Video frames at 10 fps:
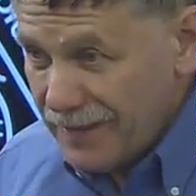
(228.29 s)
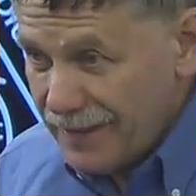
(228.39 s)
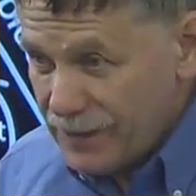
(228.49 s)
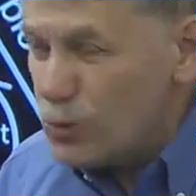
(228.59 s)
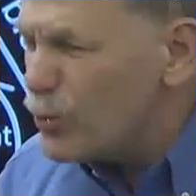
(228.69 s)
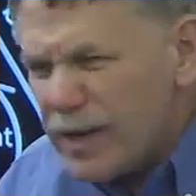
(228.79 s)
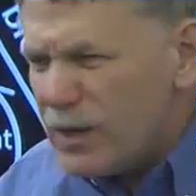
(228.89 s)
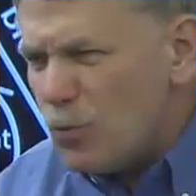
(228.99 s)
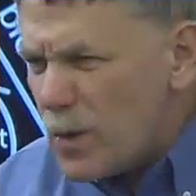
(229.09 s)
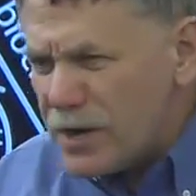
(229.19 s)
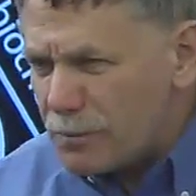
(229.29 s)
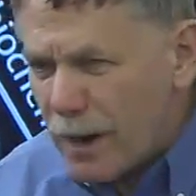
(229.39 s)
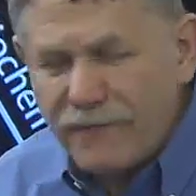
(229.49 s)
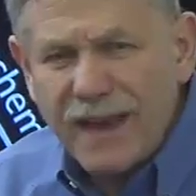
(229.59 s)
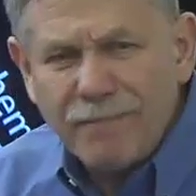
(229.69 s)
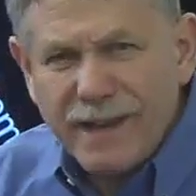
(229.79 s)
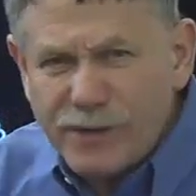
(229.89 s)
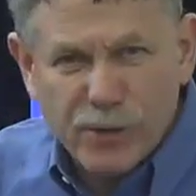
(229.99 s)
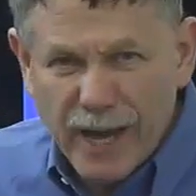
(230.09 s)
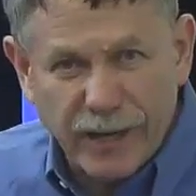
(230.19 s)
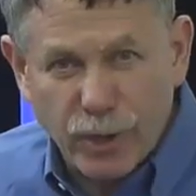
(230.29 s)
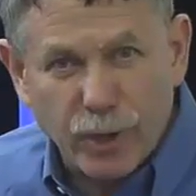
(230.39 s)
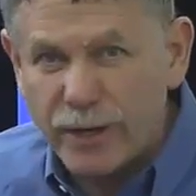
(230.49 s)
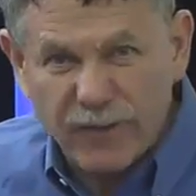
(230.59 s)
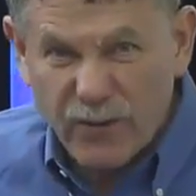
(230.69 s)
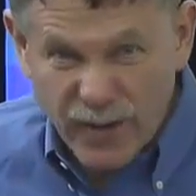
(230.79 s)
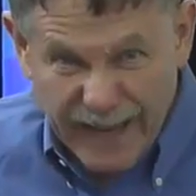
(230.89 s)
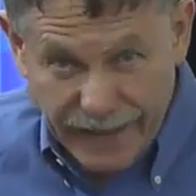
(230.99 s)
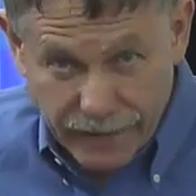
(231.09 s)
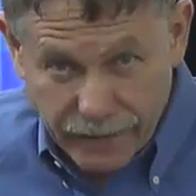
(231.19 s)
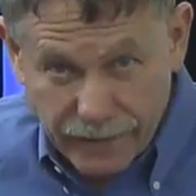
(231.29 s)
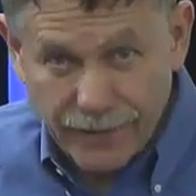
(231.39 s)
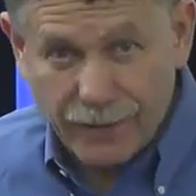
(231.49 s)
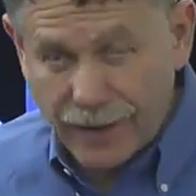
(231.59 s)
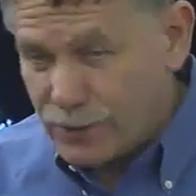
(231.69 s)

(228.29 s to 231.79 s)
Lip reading: It's a really weird, if that made your head hurt, forget it, right?